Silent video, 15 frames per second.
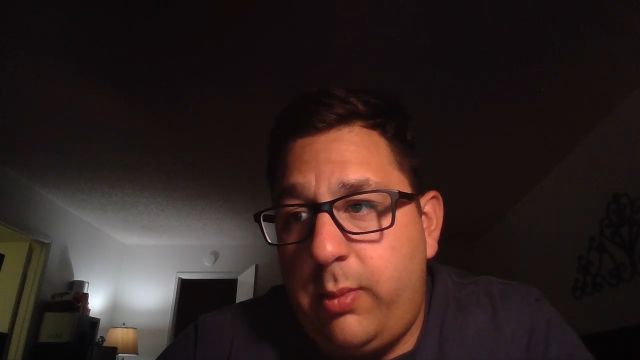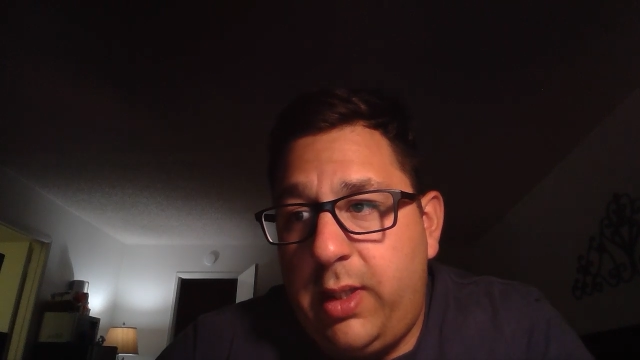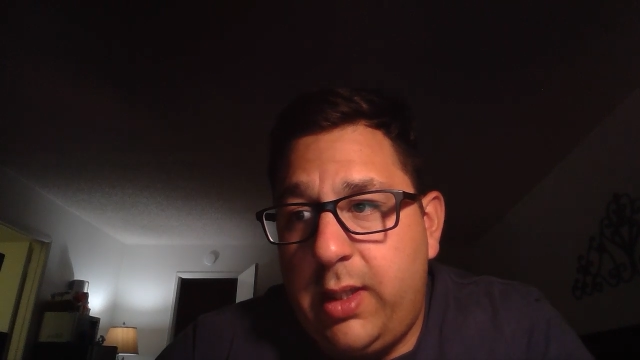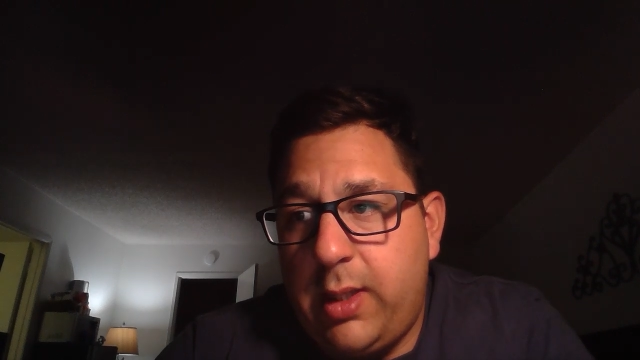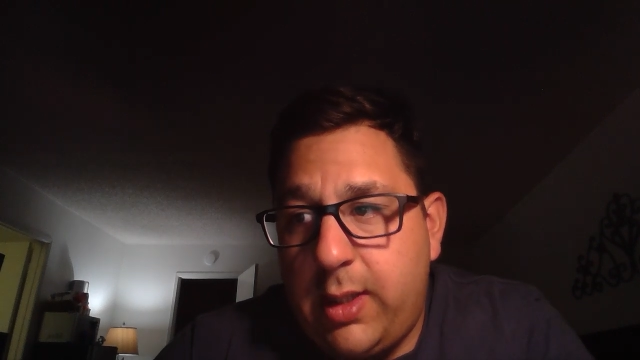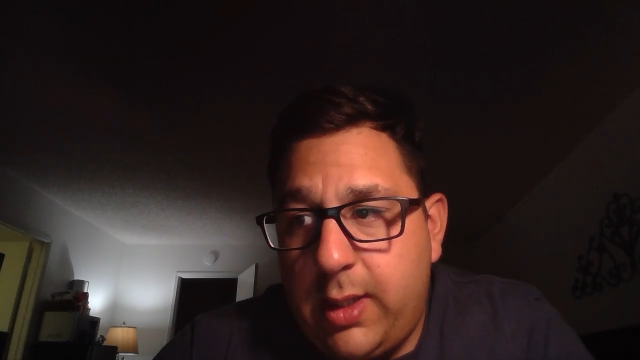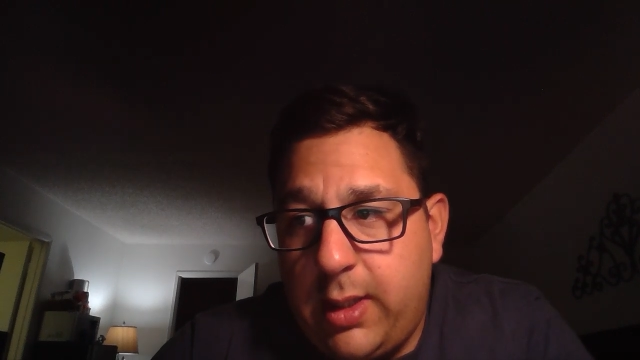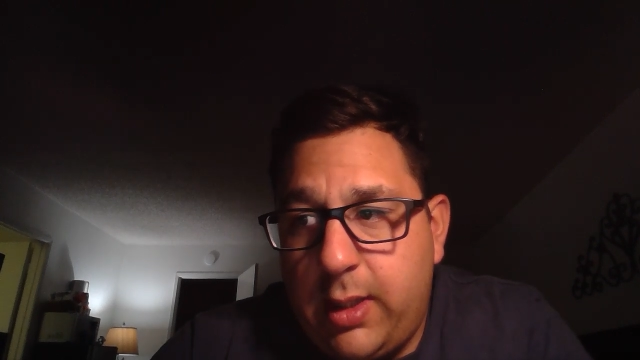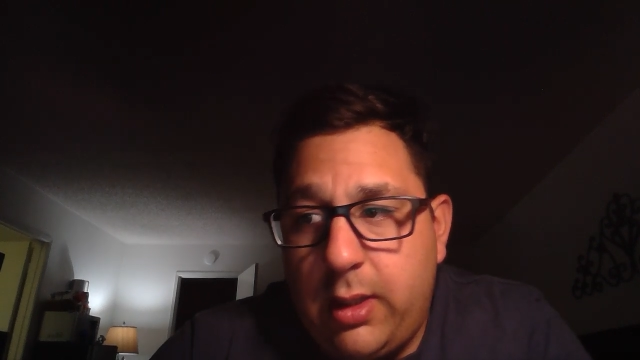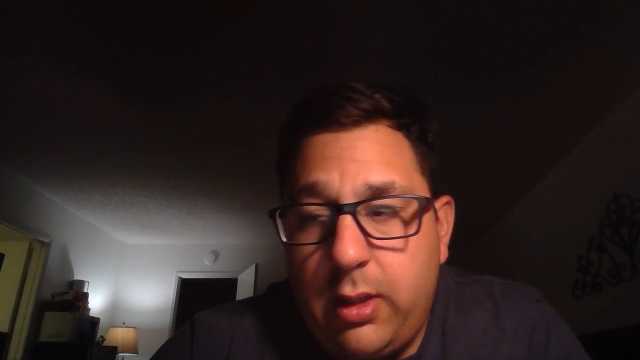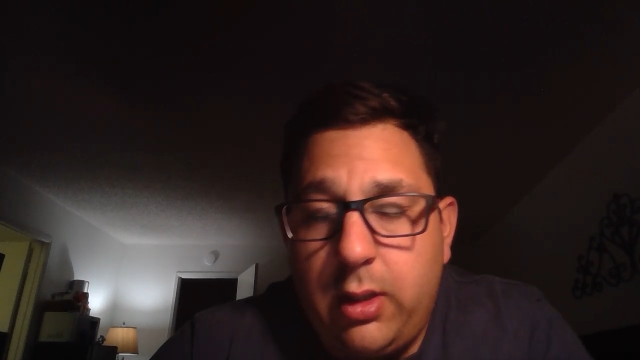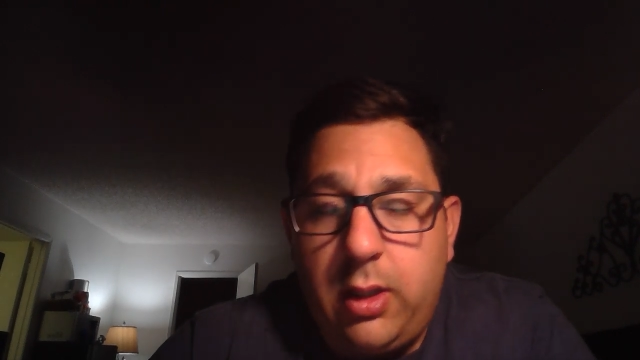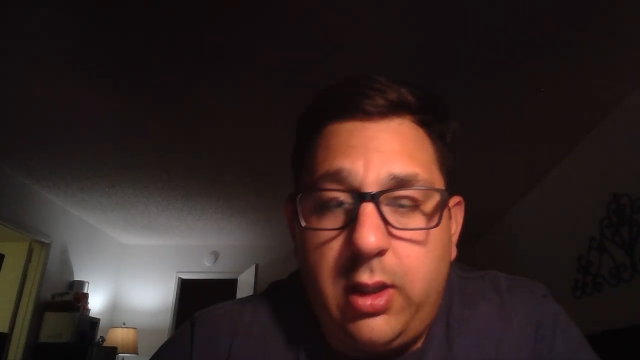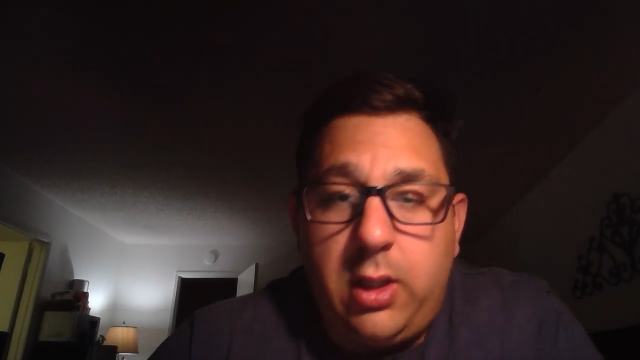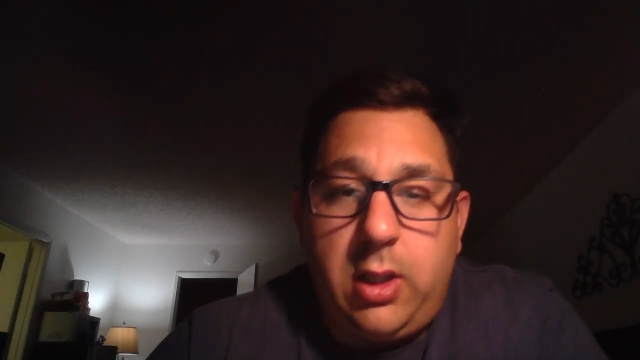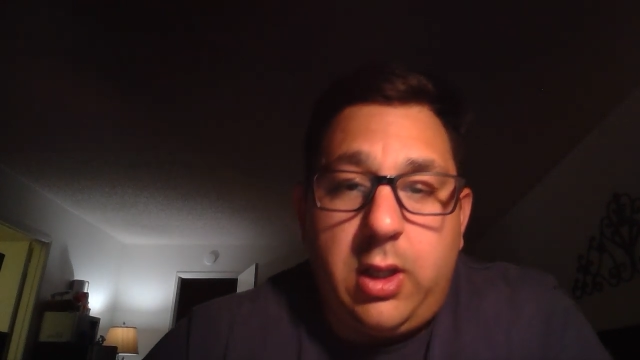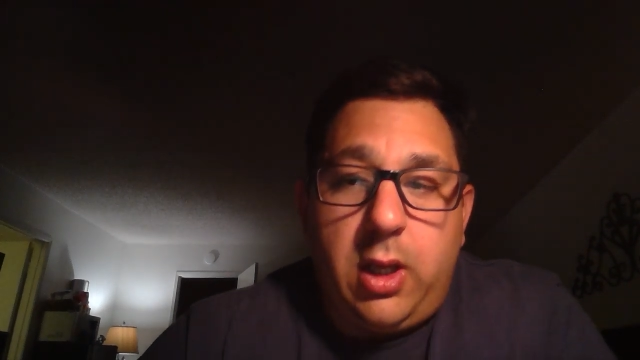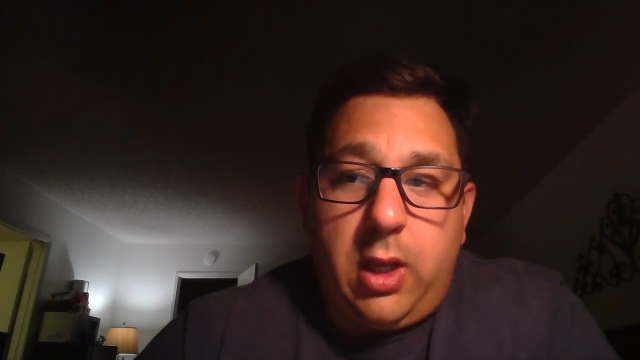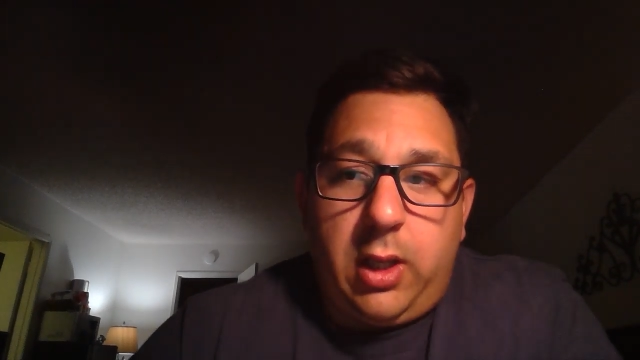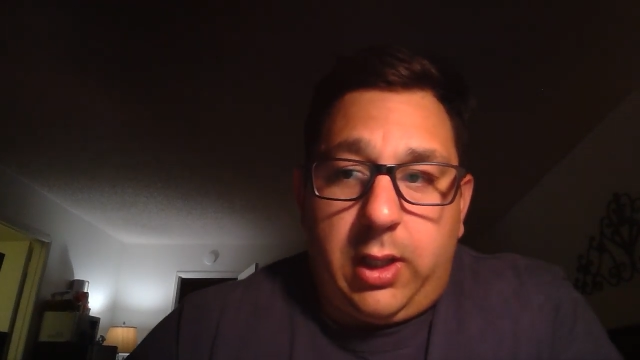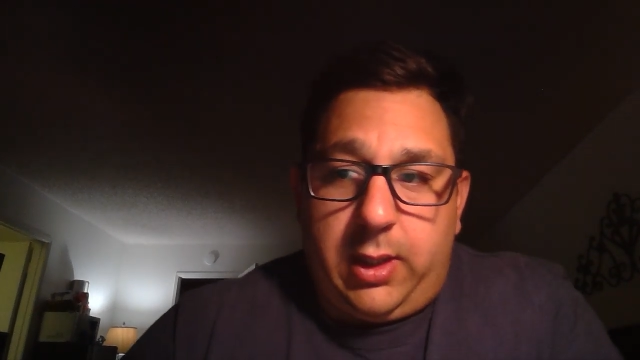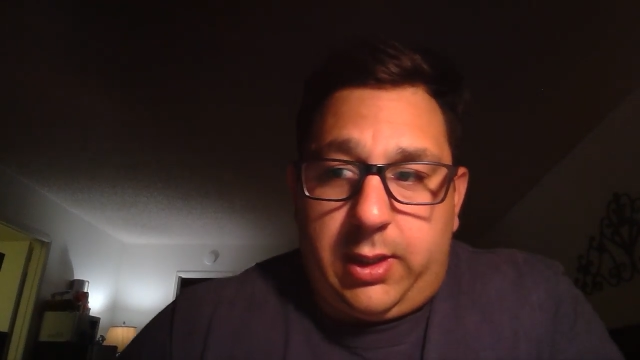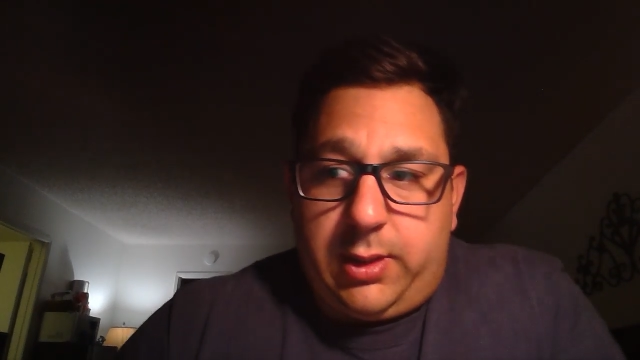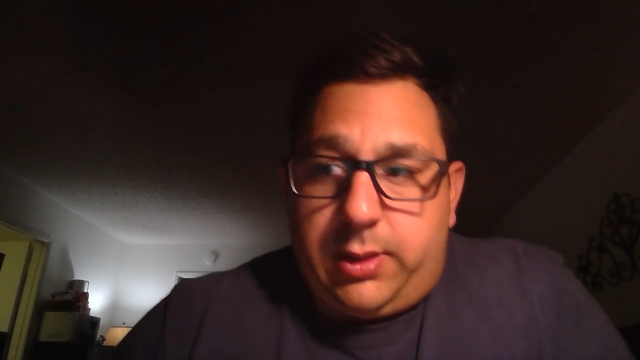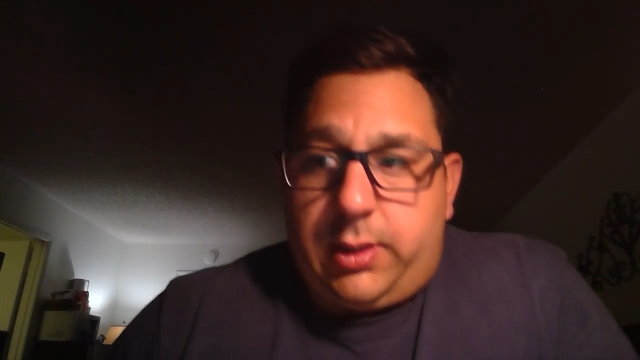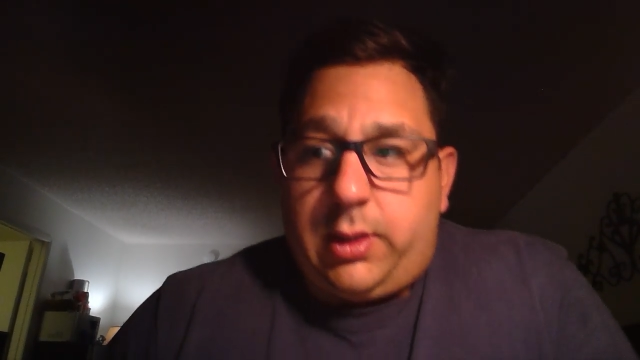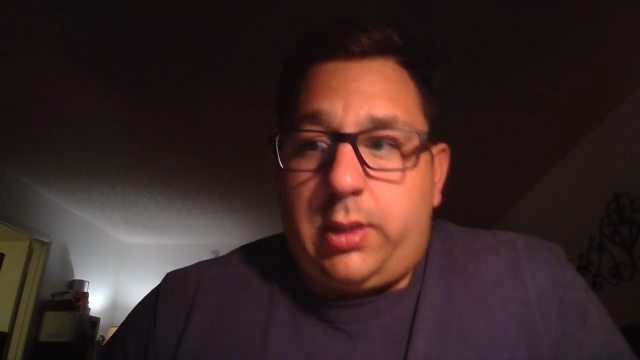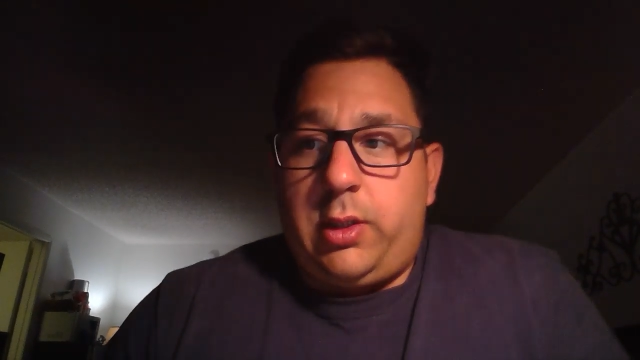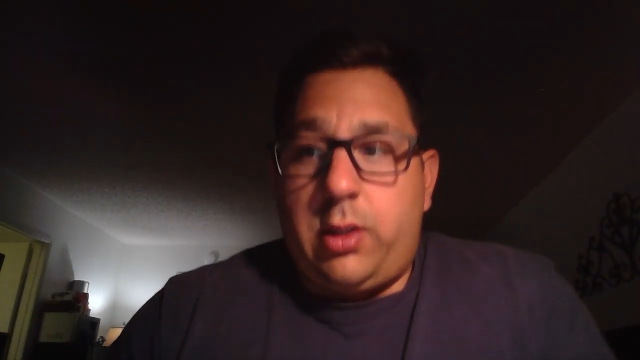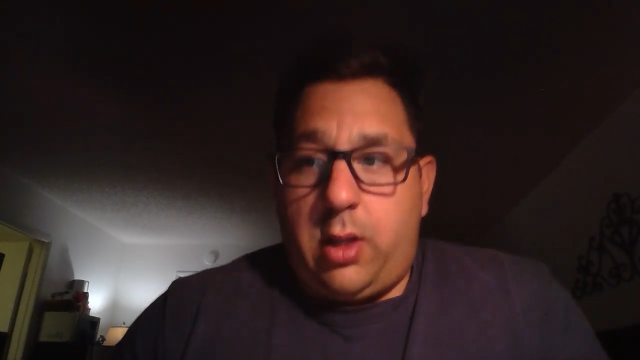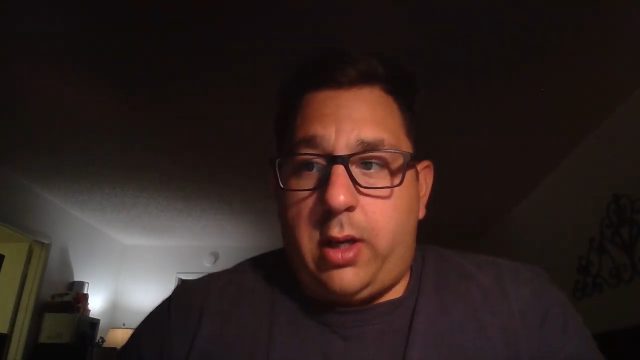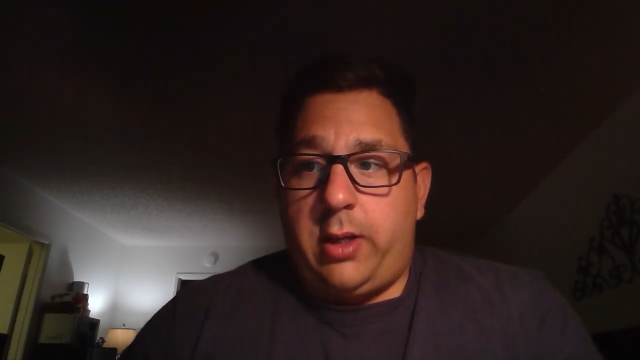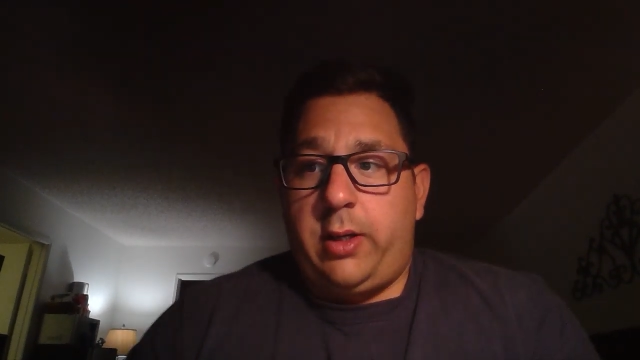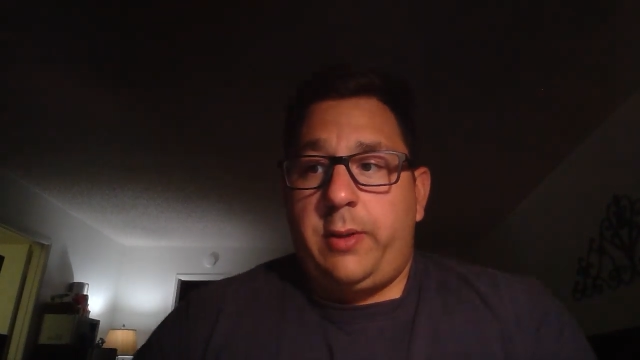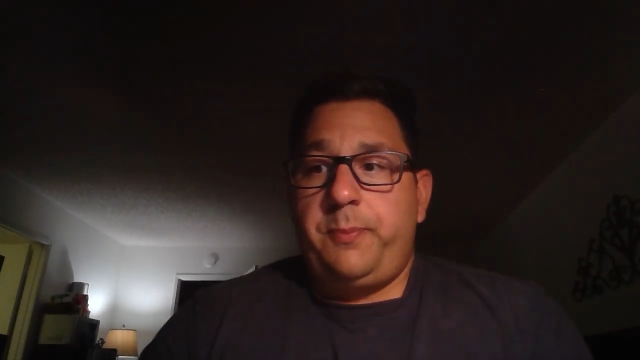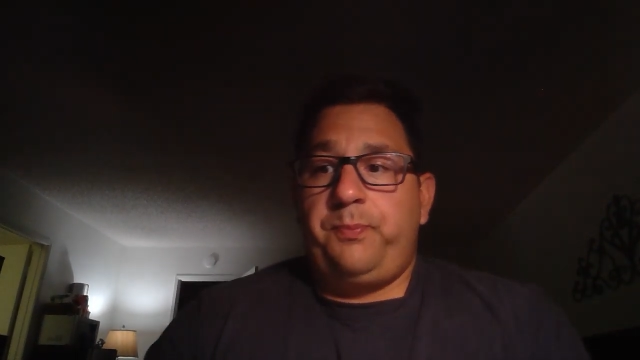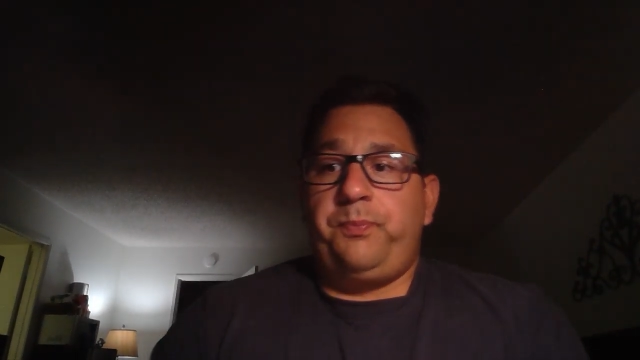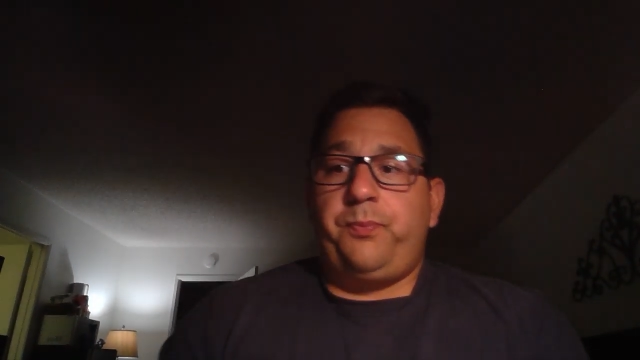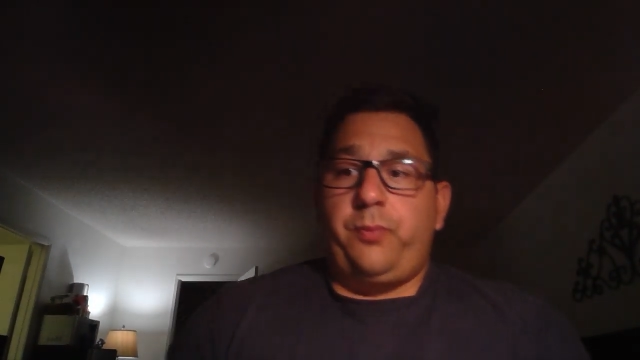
Mija is the daughter,